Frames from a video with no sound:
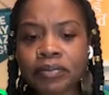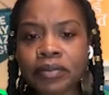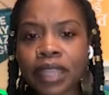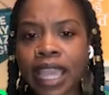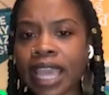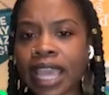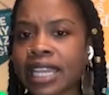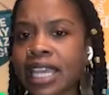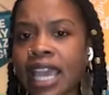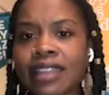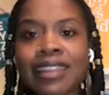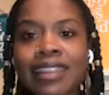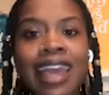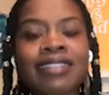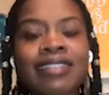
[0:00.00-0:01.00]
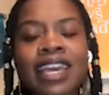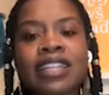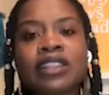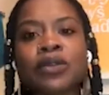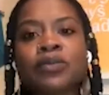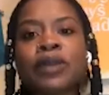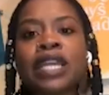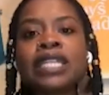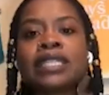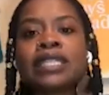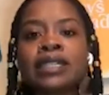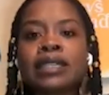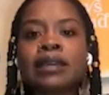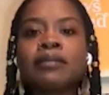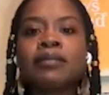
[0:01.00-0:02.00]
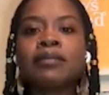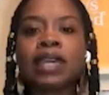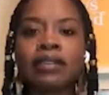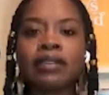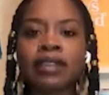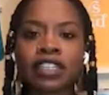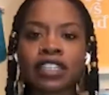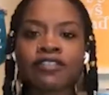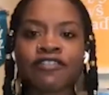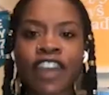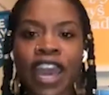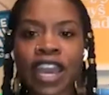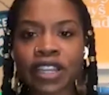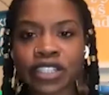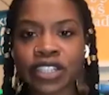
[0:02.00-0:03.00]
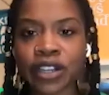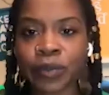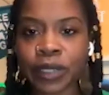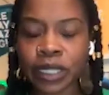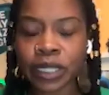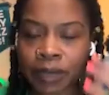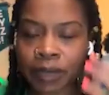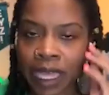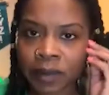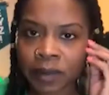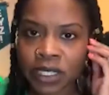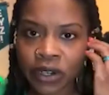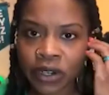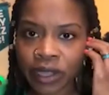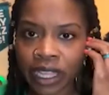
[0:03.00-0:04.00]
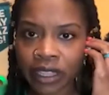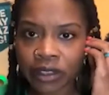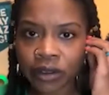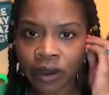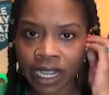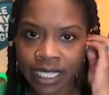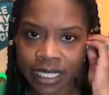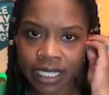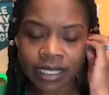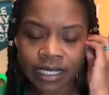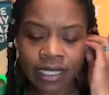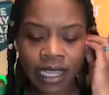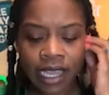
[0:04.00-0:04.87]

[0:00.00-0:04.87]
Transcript: the racism in this factor with the Black maternal health crisis,